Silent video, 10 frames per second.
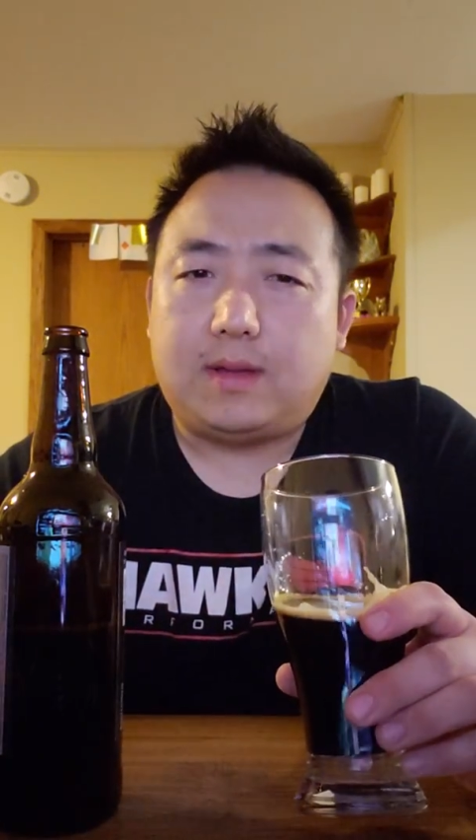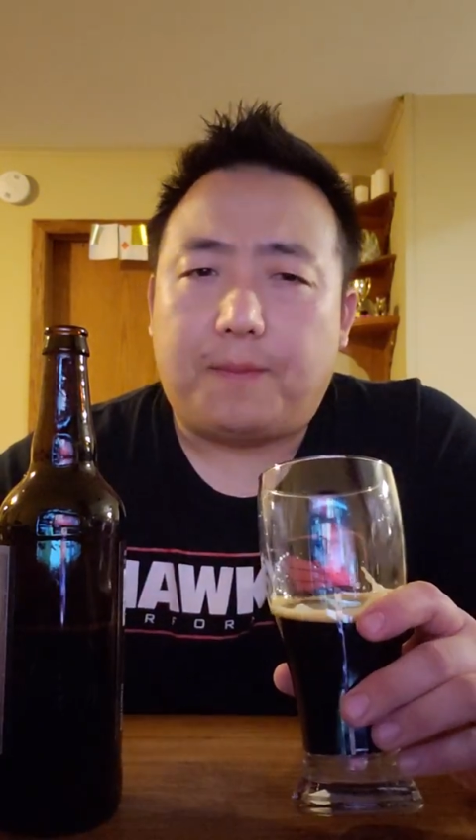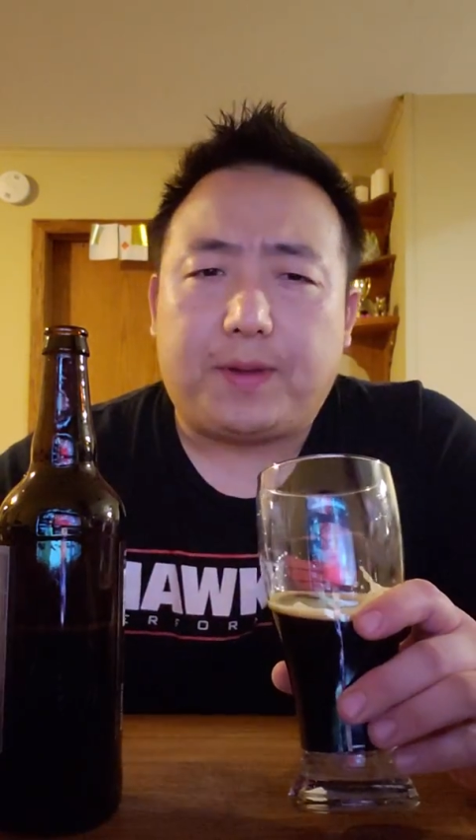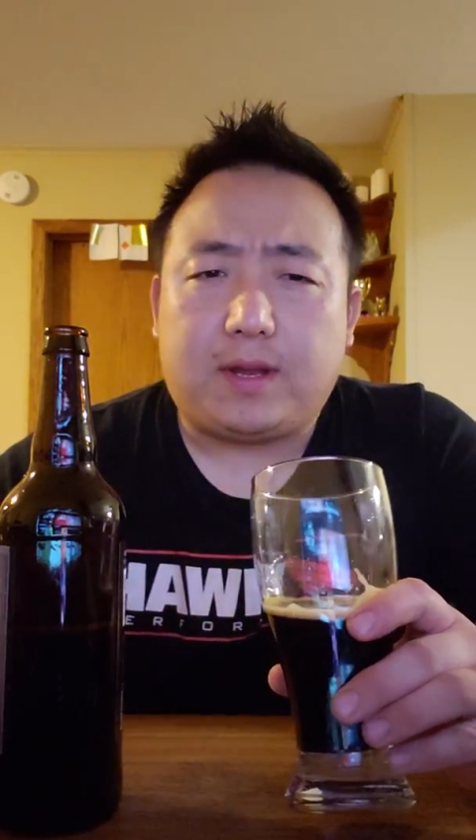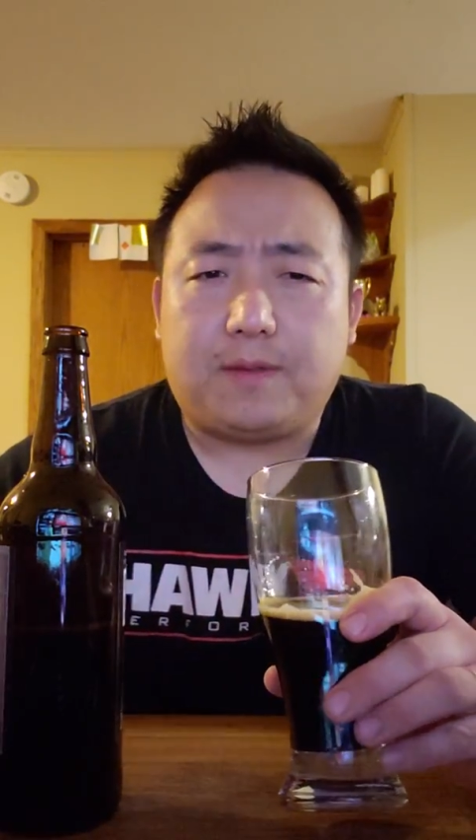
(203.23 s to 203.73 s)

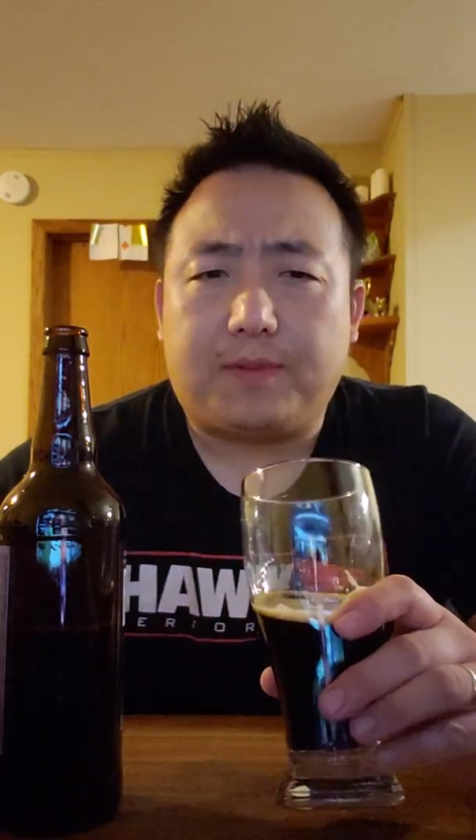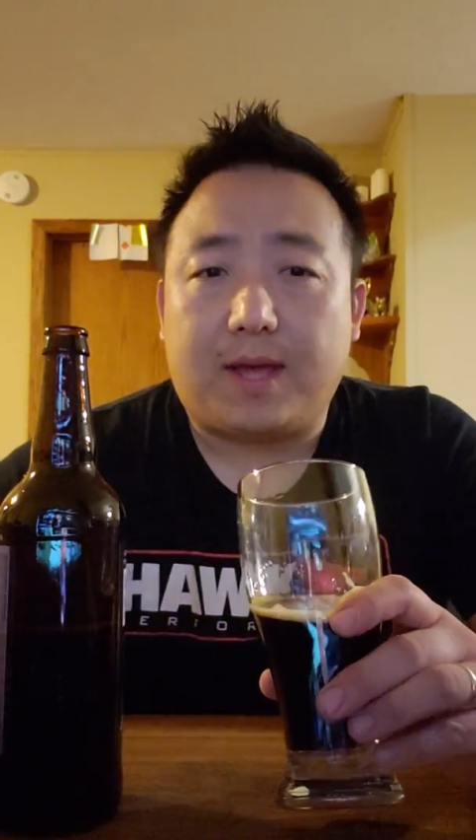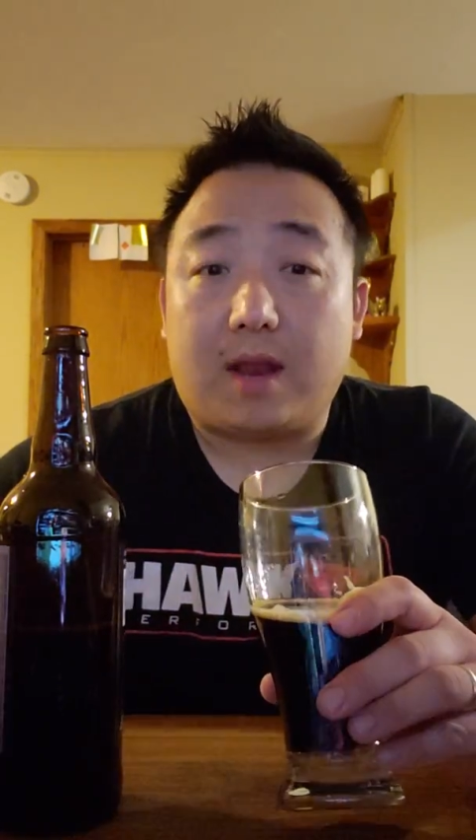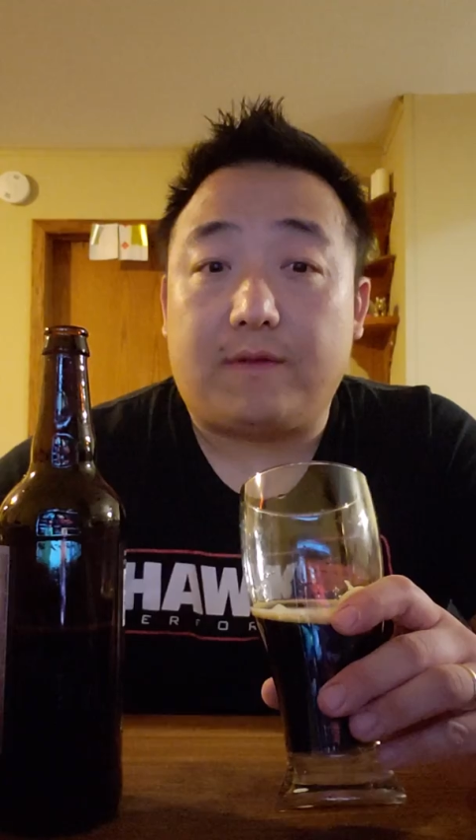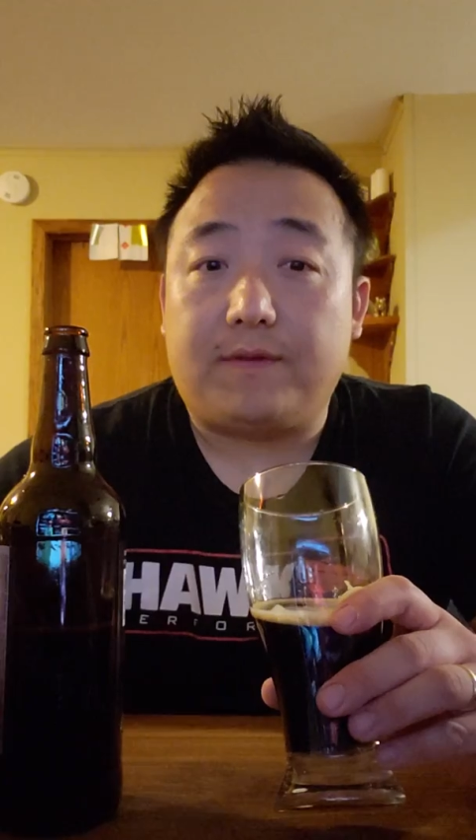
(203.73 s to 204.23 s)
I'm picking up a
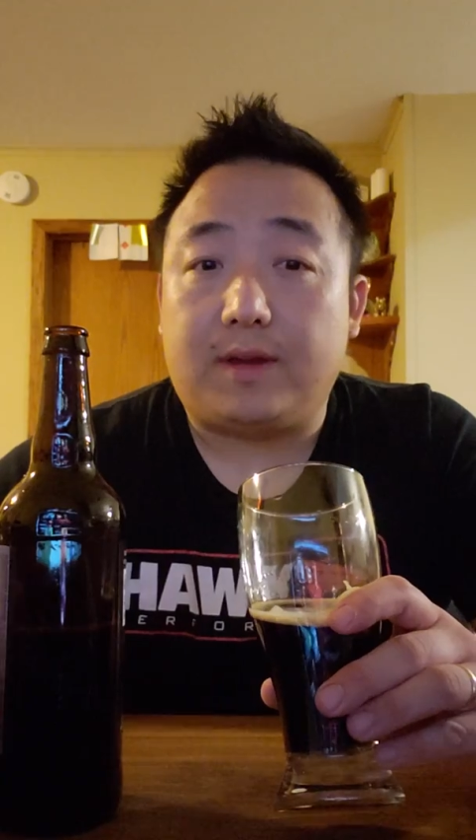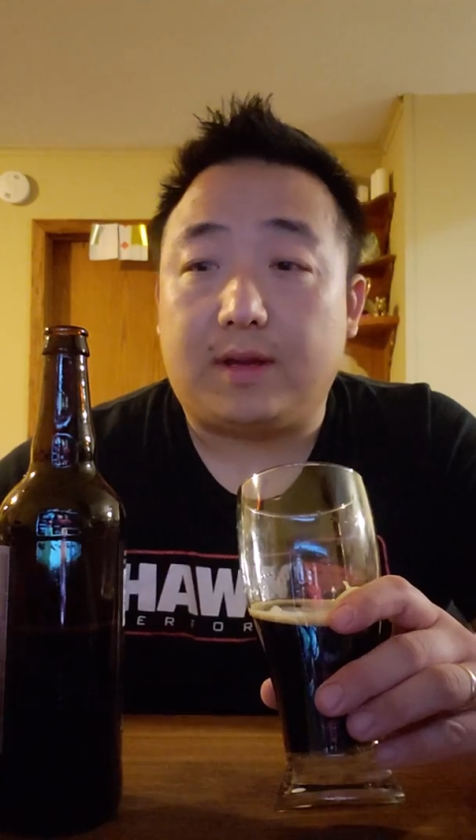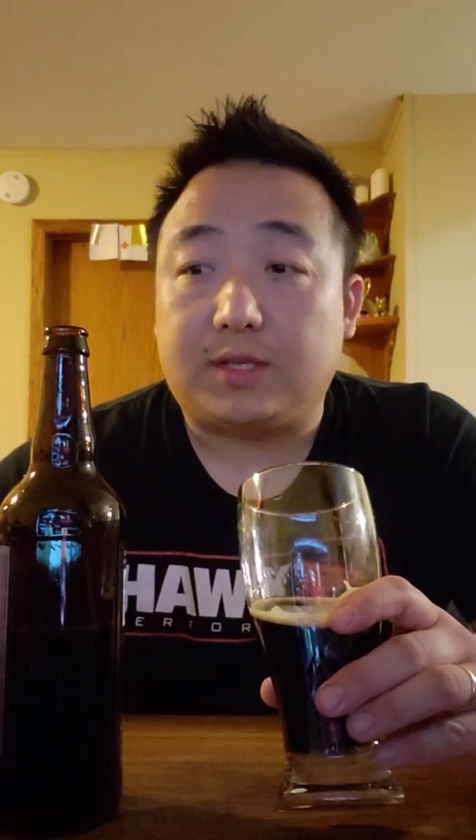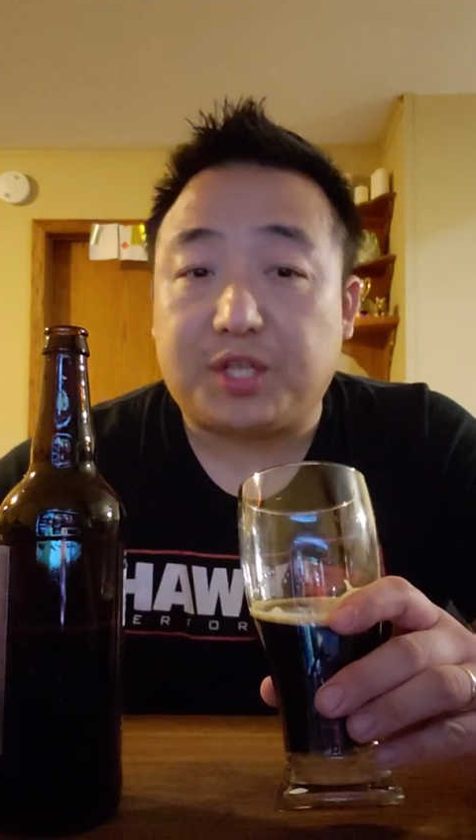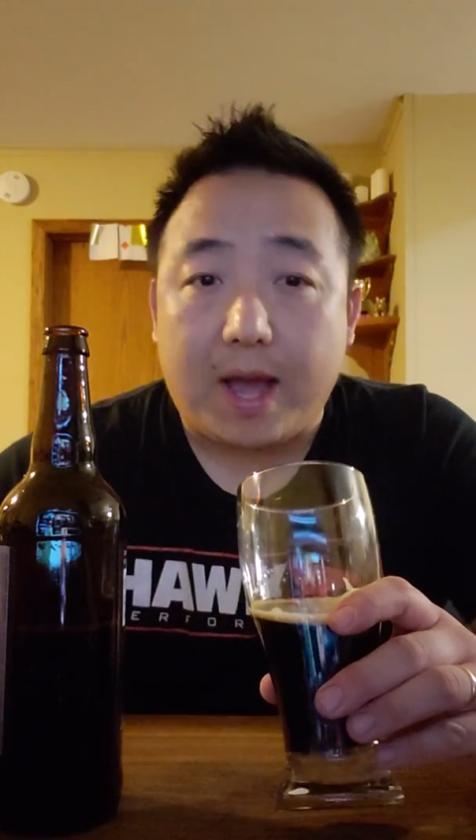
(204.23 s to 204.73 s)
lot
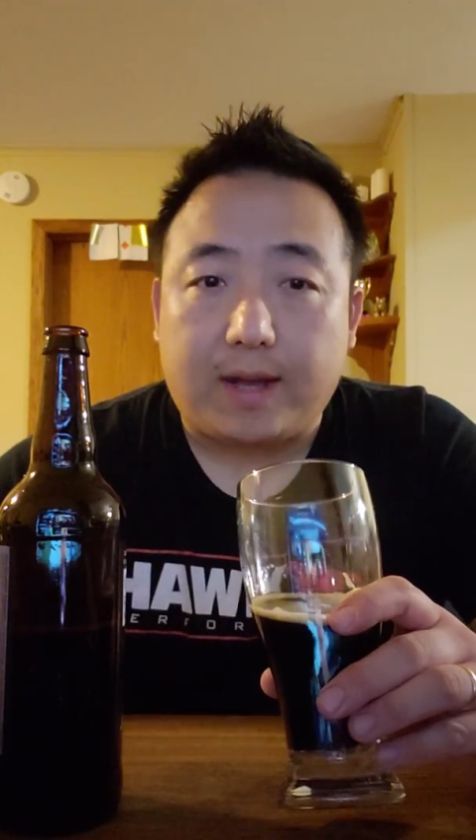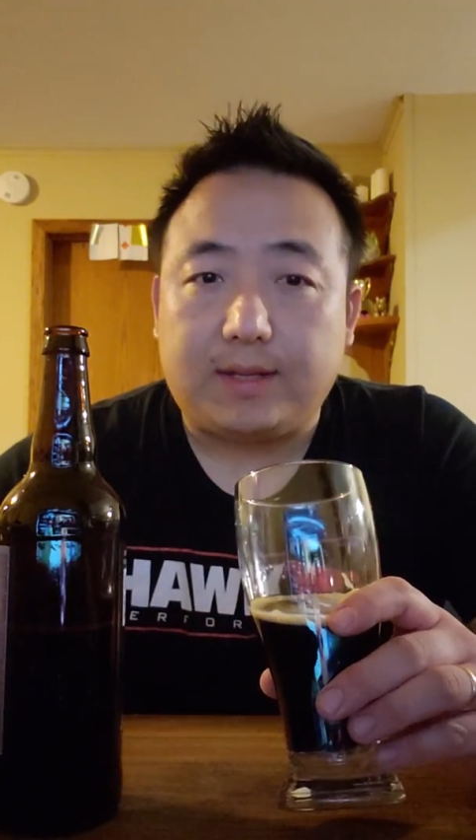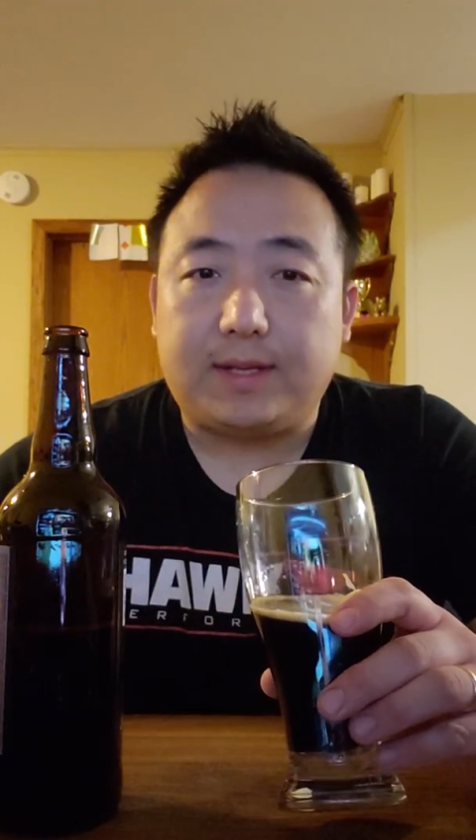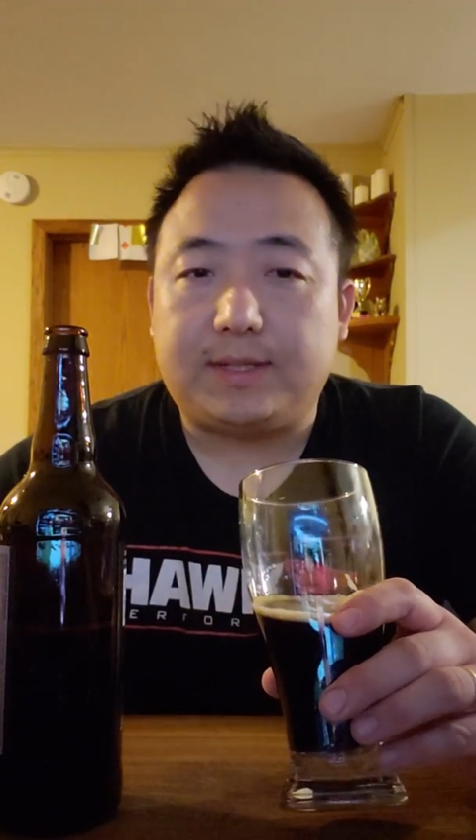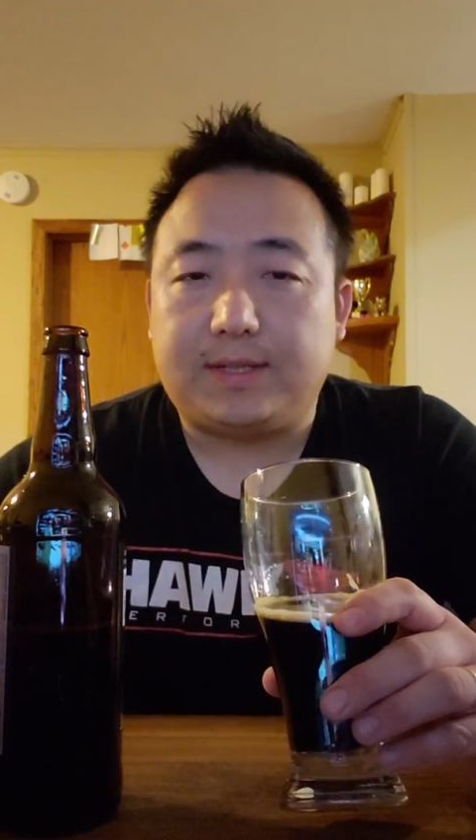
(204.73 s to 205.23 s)
of
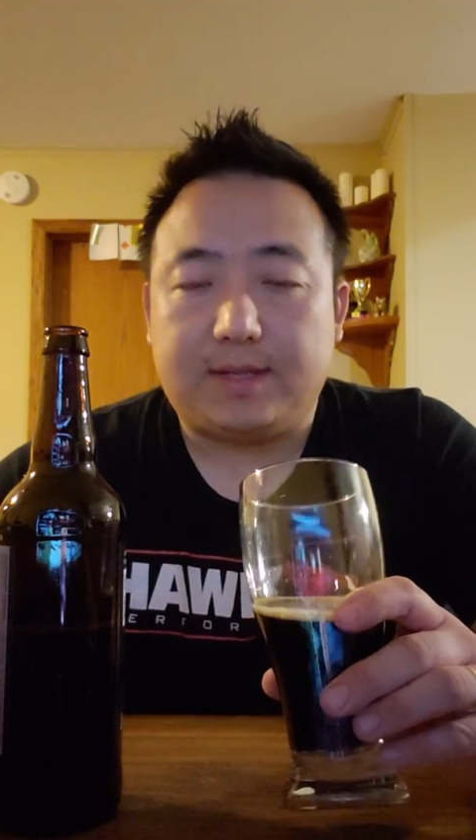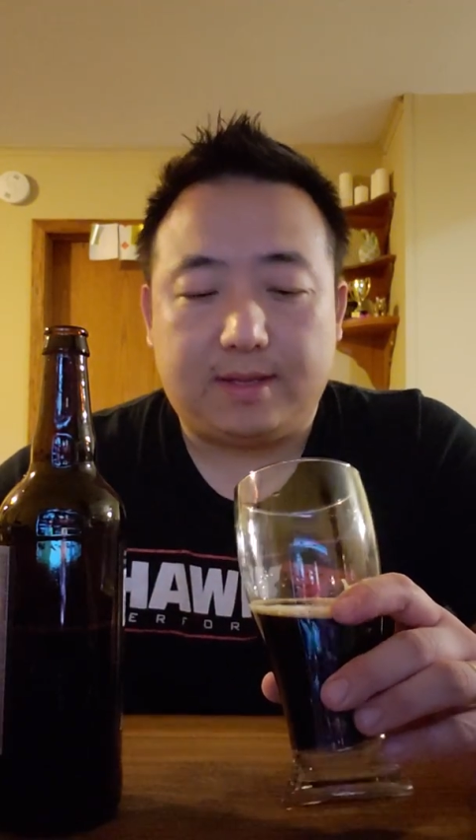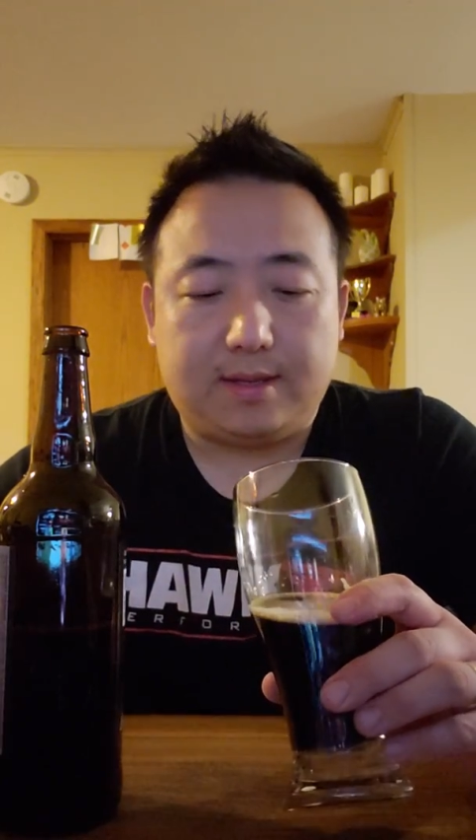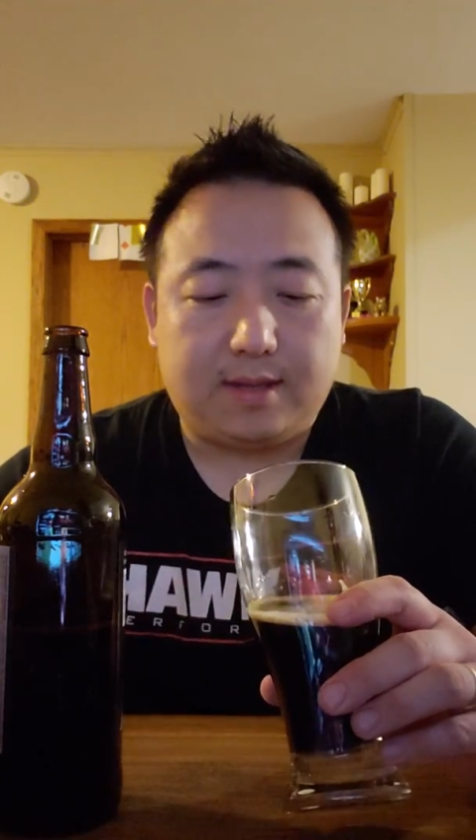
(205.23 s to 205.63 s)
chocolate.